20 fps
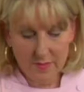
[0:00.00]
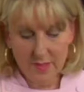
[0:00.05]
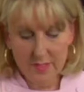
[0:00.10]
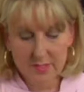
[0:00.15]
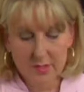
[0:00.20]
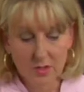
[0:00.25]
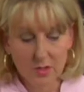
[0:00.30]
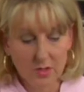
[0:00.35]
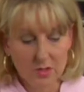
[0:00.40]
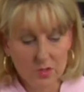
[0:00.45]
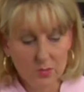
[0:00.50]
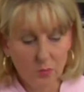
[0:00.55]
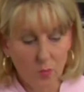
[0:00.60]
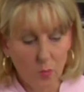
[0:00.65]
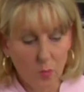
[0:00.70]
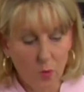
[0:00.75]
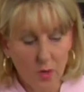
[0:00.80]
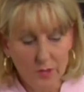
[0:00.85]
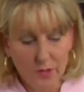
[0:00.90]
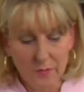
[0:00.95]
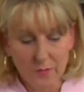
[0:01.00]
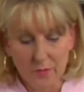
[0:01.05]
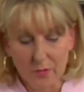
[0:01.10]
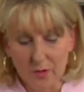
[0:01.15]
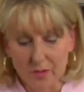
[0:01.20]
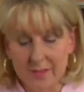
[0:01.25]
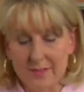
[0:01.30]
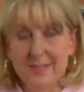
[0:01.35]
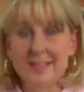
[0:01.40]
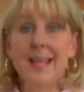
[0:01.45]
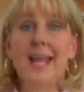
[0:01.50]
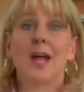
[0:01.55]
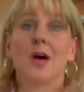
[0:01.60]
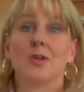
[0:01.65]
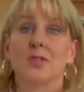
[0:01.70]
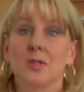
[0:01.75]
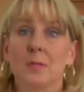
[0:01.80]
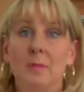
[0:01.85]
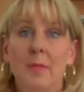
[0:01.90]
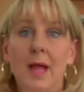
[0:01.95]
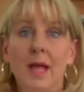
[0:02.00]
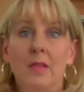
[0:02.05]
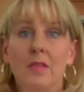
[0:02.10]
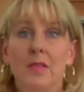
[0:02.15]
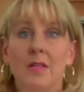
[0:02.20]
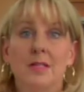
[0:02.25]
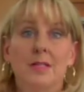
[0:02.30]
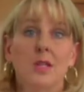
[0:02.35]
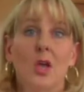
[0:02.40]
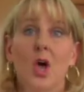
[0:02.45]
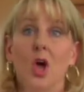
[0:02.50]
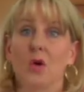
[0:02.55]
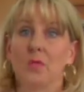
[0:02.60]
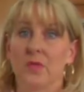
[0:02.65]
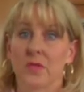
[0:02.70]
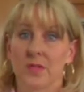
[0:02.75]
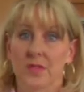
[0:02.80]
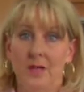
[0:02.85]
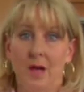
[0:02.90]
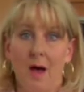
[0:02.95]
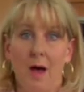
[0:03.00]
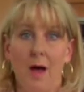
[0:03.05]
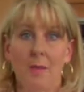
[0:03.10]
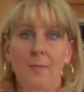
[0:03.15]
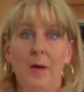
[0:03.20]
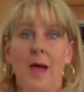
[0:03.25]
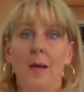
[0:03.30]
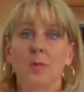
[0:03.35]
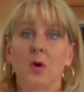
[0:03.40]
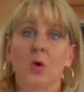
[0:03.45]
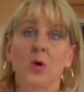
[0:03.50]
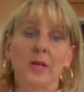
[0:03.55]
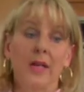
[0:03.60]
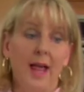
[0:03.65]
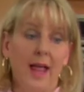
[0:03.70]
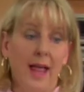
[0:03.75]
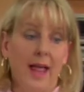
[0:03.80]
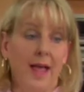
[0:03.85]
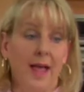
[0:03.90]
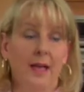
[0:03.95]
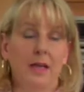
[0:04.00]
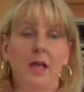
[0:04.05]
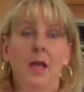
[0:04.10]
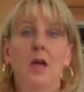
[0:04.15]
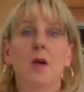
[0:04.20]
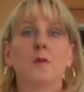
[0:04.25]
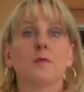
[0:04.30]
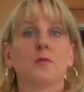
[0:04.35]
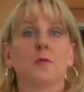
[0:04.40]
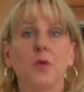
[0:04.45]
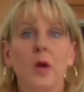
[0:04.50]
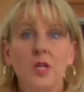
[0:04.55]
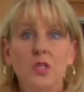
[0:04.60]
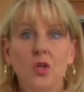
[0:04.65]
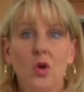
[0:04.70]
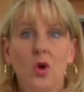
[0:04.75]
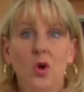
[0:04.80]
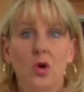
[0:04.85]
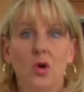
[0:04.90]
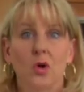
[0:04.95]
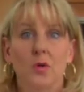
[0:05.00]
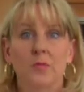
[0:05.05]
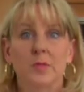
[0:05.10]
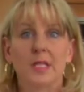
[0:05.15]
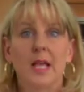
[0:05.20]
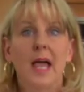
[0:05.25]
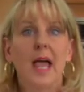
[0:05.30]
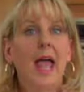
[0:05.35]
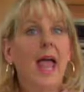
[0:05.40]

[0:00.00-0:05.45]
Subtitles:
This looks wonderful. Now, to make this over the top, I'm going to add fresh herbs.